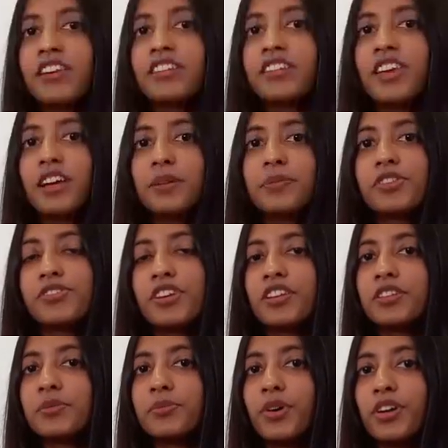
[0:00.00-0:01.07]
helps train
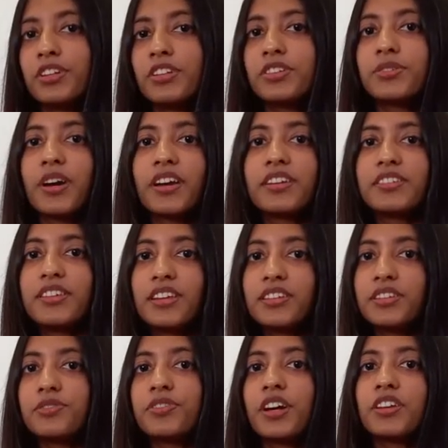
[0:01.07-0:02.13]
the model to
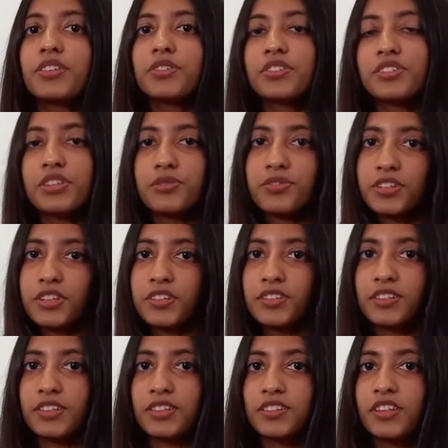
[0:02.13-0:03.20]
identify those
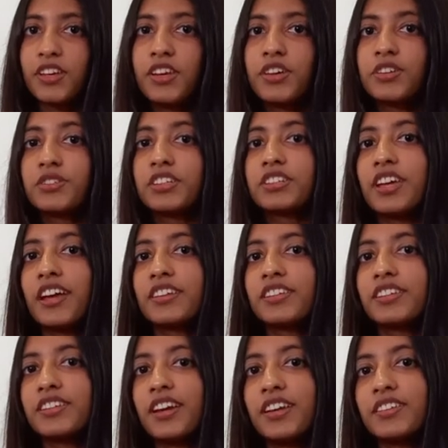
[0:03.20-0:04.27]
differences. So it
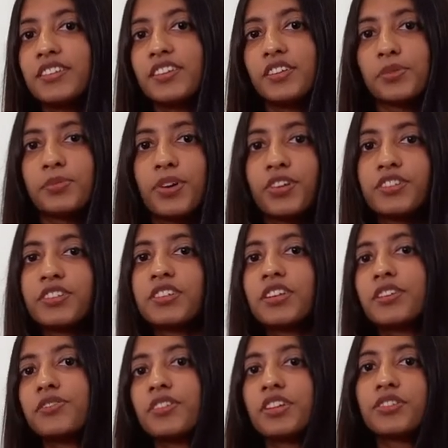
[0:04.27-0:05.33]
categorizes it
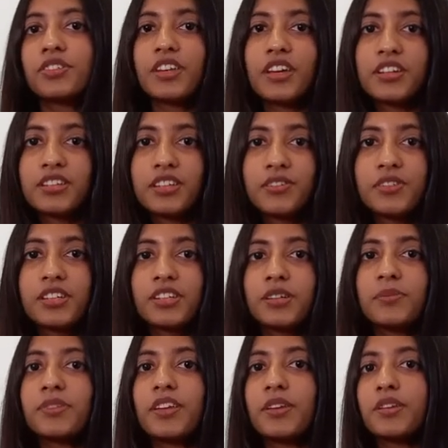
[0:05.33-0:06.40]
positive into negative
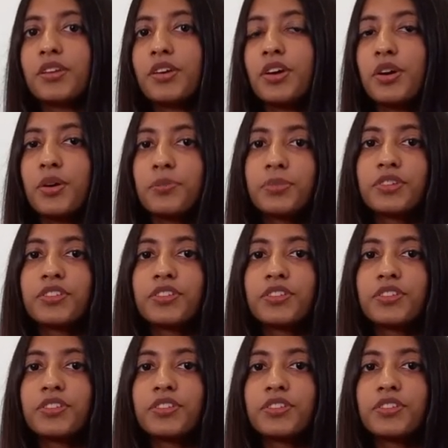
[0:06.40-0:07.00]
terms and puts